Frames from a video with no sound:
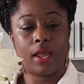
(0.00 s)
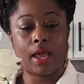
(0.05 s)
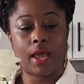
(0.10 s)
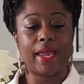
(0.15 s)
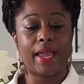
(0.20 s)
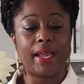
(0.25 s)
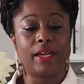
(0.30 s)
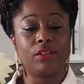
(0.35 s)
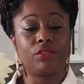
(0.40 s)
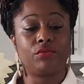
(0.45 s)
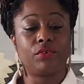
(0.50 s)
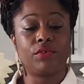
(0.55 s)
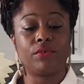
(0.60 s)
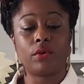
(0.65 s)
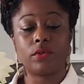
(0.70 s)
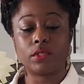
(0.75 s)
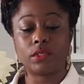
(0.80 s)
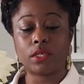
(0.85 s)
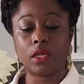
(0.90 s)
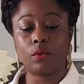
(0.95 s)
I added 3
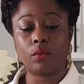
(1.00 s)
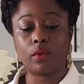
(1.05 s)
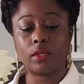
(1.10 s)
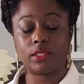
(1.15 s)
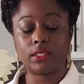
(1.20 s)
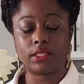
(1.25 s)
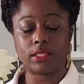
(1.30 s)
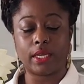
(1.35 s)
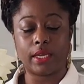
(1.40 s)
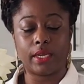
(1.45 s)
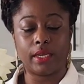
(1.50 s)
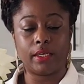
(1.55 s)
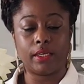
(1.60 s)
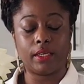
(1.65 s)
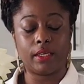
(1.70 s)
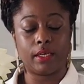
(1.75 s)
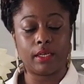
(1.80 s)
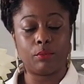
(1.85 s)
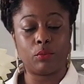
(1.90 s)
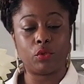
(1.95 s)
roses on one side
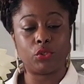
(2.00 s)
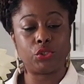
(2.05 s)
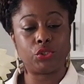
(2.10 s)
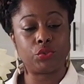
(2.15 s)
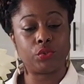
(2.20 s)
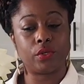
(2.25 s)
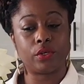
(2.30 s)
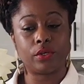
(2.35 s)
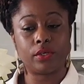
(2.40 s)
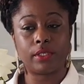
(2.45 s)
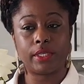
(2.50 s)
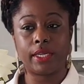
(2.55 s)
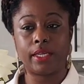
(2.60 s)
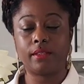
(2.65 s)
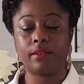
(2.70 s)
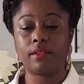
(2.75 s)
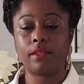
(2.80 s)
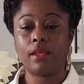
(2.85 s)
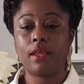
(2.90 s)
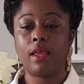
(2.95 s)
in a more shorter
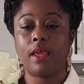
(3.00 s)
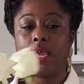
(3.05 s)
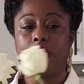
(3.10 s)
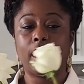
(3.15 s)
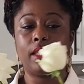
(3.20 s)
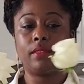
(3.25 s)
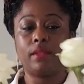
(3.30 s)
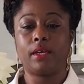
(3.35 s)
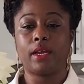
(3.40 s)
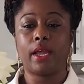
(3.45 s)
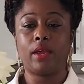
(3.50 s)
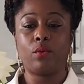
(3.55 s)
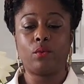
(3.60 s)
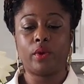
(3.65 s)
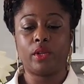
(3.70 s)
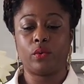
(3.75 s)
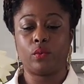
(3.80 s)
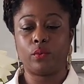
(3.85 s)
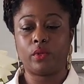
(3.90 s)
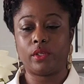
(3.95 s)
length, and then I
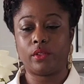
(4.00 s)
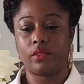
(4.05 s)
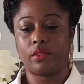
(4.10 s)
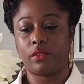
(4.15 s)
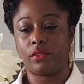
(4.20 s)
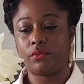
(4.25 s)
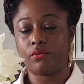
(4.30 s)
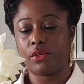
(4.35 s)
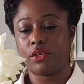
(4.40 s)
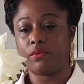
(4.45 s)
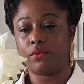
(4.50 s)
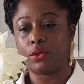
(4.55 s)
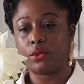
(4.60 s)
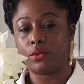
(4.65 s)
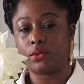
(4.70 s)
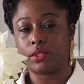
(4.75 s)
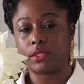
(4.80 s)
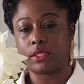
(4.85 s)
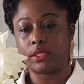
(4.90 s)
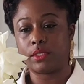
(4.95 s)
went with 3
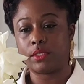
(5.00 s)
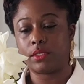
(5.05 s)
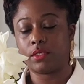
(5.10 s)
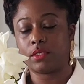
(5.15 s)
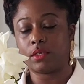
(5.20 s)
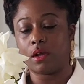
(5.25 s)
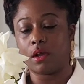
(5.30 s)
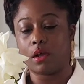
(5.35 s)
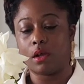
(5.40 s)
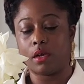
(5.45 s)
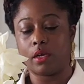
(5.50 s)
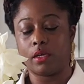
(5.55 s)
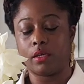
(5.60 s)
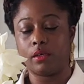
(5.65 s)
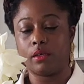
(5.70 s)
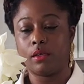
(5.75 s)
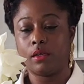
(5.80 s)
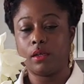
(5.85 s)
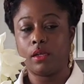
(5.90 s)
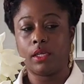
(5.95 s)
roses
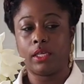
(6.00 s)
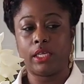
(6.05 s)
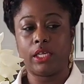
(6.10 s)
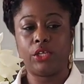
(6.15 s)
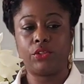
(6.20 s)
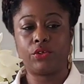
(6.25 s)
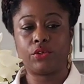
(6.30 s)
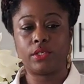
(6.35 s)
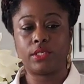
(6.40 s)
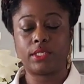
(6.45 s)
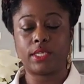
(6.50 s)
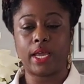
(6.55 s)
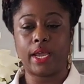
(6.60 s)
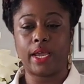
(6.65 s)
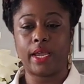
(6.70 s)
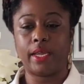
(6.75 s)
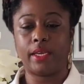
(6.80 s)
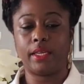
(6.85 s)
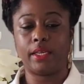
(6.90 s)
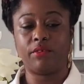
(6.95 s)
on either
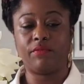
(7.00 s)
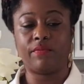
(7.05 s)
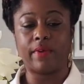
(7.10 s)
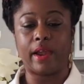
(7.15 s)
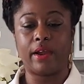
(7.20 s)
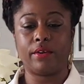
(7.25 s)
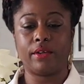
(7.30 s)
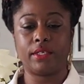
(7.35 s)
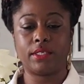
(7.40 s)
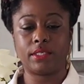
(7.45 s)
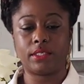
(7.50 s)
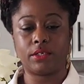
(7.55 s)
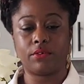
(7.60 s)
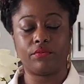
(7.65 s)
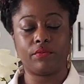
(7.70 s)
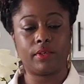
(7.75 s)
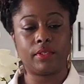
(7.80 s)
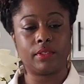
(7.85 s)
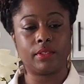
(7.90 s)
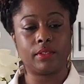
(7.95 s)
side in various
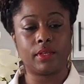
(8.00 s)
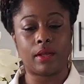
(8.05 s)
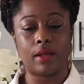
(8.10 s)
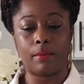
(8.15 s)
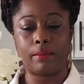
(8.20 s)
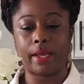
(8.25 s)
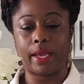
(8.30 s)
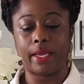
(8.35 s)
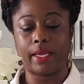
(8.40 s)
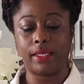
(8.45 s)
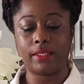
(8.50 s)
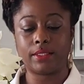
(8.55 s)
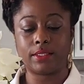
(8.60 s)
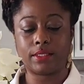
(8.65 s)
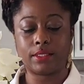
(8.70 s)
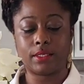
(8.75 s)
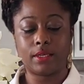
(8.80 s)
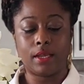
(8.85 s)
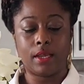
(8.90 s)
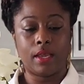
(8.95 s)
different
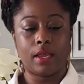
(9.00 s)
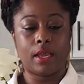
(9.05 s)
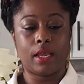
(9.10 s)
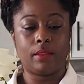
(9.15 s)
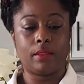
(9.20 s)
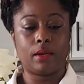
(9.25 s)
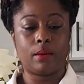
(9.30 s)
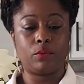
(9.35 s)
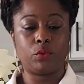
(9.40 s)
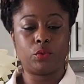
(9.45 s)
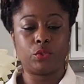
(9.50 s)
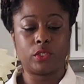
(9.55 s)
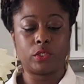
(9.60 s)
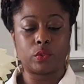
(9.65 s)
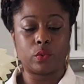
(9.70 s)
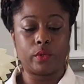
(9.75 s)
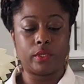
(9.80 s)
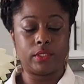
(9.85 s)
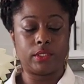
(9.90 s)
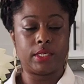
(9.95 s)
heights. And then I'm just
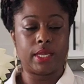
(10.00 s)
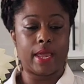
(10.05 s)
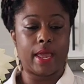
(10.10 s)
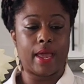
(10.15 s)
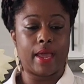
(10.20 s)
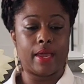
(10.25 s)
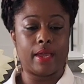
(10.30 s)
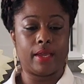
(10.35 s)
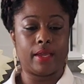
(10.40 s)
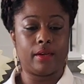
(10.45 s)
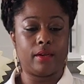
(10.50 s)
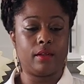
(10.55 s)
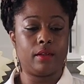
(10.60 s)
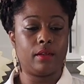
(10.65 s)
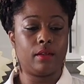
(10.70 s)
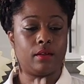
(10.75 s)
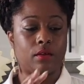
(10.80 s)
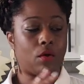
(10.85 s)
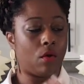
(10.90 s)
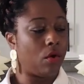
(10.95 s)
going to add
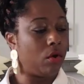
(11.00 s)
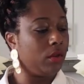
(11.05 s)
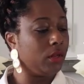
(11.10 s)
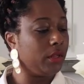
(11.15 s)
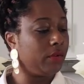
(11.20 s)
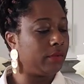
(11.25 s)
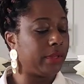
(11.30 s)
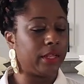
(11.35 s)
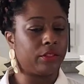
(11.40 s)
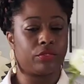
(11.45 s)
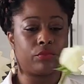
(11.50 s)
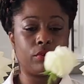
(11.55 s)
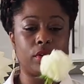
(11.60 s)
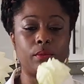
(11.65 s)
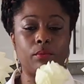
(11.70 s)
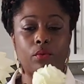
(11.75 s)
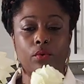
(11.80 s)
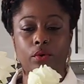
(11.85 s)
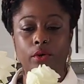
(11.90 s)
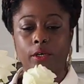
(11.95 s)
all of like 3
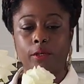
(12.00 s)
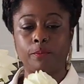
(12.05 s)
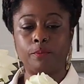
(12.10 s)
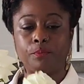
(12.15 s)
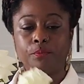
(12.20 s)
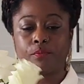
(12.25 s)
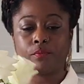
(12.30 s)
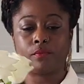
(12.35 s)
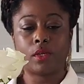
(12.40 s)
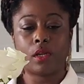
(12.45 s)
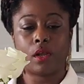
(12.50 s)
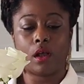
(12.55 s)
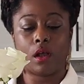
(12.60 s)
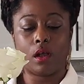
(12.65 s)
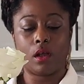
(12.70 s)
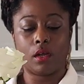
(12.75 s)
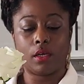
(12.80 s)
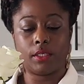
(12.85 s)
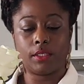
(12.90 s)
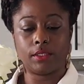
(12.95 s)
more
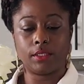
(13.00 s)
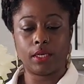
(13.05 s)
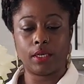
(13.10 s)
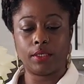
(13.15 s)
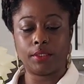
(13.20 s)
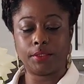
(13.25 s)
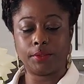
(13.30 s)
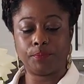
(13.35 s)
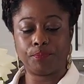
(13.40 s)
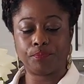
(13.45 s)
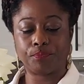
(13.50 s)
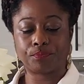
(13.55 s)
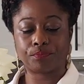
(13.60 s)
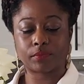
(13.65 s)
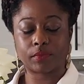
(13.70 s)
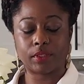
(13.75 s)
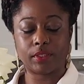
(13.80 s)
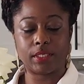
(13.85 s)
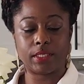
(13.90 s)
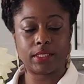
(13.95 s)
on
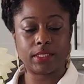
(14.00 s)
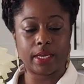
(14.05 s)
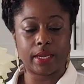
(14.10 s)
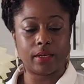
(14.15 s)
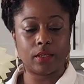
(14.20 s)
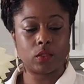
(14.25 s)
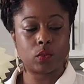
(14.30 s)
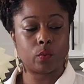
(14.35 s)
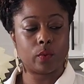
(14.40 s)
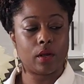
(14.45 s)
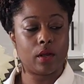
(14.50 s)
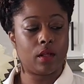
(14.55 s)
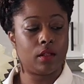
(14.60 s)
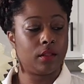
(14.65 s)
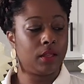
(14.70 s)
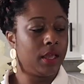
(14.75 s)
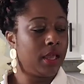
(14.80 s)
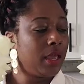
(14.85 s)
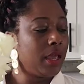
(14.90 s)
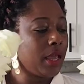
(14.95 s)
this side as
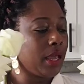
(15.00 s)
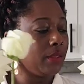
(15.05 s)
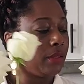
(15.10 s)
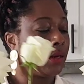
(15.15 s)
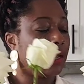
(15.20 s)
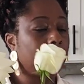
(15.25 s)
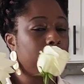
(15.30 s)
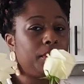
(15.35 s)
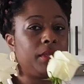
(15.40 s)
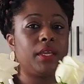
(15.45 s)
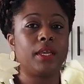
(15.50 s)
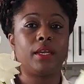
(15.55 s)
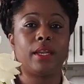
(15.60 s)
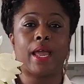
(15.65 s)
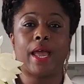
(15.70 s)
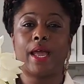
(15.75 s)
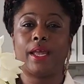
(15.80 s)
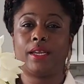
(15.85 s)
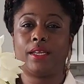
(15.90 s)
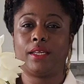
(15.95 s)
well. And then I'll begin
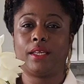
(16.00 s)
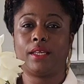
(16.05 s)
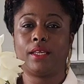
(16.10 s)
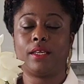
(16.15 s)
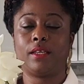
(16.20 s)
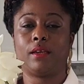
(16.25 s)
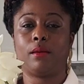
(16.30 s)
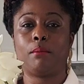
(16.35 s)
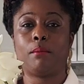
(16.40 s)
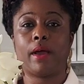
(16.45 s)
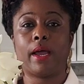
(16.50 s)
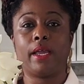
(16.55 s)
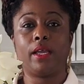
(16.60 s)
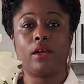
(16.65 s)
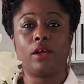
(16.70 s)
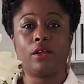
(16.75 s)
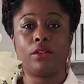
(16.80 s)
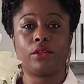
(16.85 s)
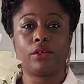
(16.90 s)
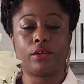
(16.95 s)
adding in my
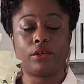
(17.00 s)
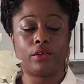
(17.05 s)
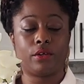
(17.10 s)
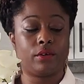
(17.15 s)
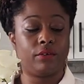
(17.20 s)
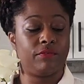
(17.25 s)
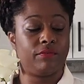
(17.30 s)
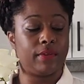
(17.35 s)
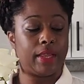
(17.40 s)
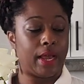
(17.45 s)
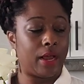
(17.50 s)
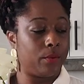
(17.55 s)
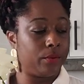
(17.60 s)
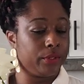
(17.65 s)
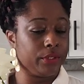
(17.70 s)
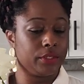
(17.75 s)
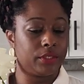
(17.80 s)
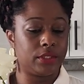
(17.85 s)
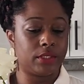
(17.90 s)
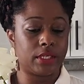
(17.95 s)
other
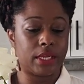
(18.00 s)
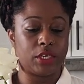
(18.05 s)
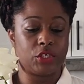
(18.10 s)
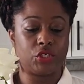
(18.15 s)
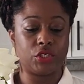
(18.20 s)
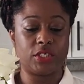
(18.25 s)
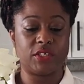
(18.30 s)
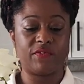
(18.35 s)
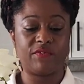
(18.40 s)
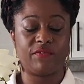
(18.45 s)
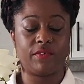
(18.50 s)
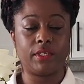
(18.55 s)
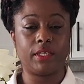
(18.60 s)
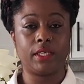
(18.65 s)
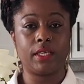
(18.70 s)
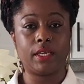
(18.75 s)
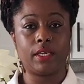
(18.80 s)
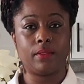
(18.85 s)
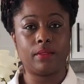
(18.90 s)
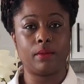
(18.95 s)
flowers and just
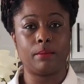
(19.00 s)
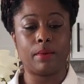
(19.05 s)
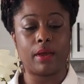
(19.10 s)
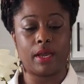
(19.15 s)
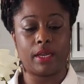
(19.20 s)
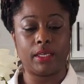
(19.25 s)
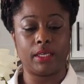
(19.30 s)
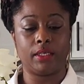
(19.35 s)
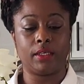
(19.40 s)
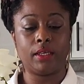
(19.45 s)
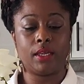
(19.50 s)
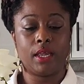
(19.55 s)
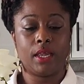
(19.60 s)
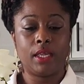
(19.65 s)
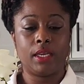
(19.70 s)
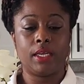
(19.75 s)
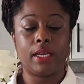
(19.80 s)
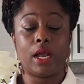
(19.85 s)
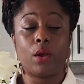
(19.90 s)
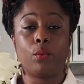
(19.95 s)
filling in the body.
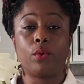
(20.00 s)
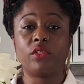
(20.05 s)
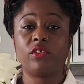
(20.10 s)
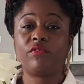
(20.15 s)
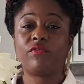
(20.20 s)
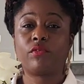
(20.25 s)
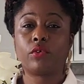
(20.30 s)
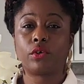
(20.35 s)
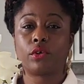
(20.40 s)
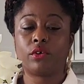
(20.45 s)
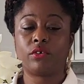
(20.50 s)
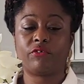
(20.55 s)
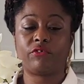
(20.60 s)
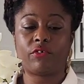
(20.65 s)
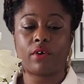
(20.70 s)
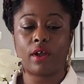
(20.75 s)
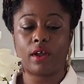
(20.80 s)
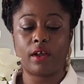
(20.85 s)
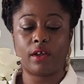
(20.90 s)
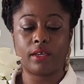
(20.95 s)
Now with a floral
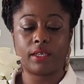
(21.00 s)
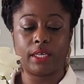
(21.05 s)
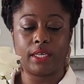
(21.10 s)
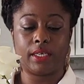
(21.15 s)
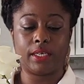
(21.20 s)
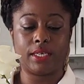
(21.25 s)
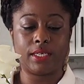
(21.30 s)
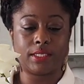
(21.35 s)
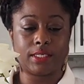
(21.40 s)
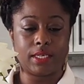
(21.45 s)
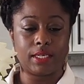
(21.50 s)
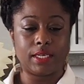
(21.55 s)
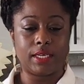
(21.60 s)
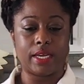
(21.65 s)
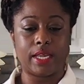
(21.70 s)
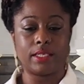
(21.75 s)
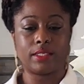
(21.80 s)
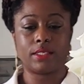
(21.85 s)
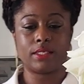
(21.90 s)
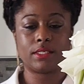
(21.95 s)
frog, it isn't
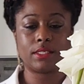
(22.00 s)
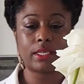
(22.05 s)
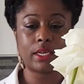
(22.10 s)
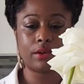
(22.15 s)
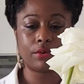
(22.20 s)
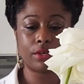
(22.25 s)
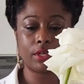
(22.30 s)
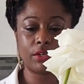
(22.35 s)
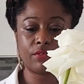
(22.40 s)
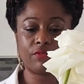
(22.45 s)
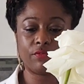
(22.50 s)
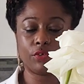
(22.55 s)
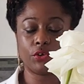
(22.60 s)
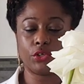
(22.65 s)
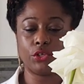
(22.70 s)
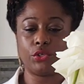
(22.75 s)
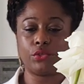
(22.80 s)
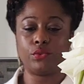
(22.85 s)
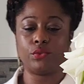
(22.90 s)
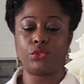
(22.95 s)
necessary for
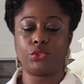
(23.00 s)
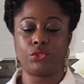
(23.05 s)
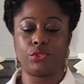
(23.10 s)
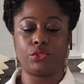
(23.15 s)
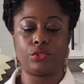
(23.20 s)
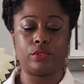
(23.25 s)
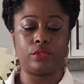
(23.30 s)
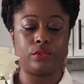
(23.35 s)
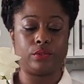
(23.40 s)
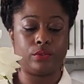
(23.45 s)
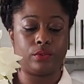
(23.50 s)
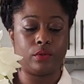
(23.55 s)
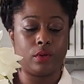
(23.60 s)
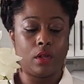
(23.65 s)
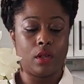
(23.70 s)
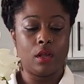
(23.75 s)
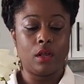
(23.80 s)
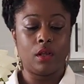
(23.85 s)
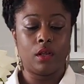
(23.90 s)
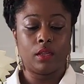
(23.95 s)
you to
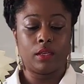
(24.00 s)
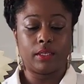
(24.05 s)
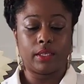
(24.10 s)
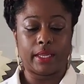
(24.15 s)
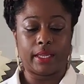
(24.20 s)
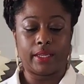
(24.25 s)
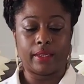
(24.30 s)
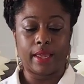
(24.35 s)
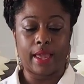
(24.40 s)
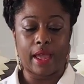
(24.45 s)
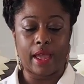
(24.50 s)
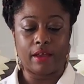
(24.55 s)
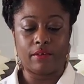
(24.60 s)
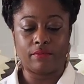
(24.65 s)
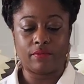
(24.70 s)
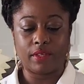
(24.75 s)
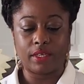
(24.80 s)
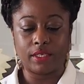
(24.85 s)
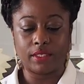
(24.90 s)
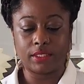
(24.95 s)
like
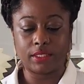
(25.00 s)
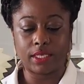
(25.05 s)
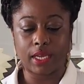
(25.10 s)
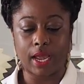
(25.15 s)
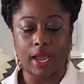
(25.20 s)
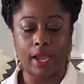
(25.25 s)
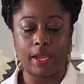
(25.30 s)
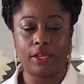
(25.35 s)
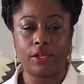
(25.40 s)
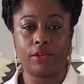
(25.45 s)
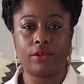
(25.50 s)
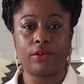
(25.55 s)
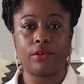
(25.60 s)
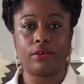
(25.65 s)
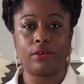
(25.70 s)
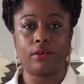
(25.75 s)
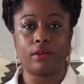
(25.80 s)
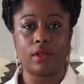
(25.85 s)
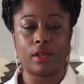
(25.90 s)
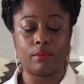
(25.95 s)
have the
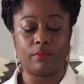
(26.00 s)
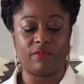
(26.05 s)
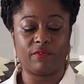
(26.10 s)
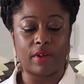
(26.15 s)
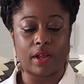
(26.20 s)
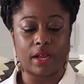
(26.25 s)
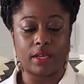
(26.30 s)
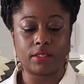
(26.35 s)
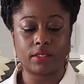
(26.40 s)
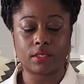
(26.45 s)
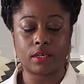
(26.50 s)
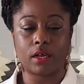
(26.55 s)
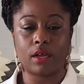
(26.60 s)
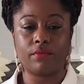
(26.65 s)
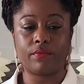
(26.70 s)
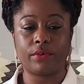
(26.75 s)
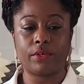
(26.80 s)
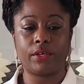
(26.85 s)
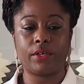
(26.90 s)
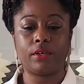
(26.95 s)
entire vase
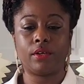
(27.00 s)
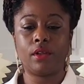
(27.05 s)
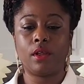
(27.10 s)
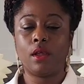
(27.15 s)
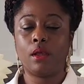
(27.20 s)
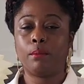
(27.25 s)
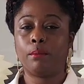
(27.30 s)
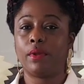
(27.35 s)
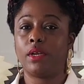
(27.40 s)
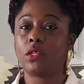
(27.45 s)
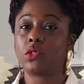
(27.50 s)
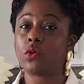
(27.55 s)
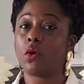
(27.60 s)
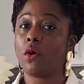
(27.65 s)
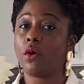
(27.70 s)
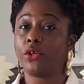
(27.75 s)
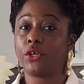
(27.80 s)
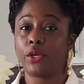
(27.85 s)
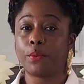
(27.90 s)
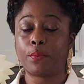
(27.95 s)
covered, but it's
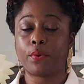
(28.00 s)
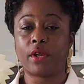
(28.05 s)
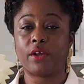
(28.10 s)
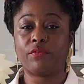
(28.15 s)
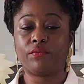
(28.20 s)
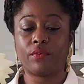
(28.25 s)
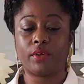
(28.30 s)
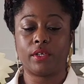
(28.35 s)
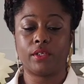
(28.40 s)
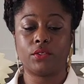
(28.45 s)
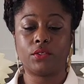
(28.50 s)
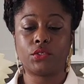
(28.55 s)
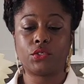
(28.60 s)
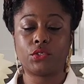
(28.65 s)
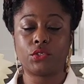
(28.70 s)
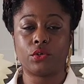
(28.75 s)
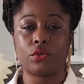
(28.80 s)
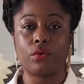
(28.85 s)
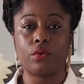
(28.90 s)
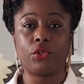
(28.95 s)
all your preference.
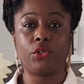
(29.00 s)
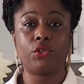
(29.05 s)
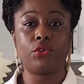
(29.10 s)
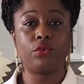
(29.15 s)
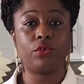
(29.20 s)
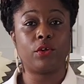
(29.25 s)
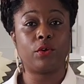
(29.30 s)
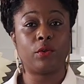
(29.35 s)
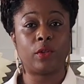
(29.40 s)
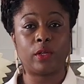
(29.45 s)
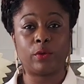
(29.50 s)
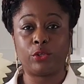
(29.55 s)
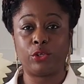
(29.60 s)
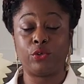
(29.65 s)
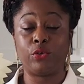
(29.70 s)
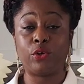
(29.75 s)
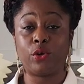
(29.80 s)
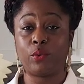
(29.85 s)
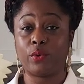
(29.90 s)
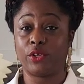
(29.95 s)
So you know
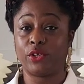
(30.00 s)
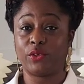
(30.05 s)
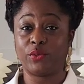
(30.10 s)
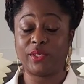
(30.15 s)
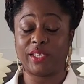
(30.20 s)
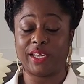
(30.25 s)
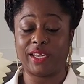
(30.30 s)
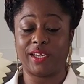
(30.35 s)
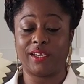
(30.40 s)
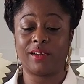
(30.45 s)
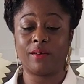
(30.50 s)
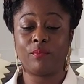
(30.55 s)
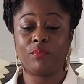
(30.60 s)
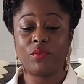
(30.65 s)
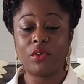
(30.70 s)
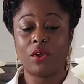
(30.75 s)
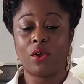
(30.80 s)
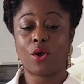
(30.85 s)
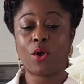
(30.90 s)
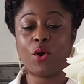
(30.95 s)
what you like.
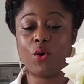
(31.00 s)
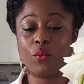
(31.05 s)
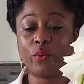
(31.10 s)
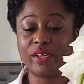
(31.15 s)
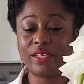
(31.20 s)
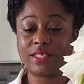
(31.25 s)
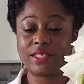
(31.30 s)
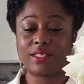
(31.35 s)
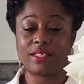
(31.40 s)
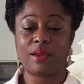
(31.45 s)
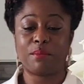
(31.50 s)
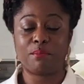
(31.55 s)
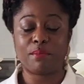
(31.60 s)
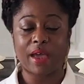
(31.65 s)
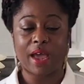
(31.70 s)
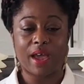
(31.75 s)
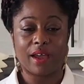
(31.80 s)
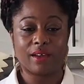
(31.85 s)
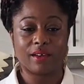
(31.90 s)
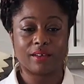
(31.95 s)
Always step
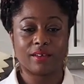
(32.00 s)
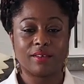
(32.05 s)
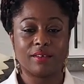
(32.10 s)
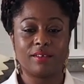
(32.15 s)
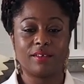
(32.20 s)
back,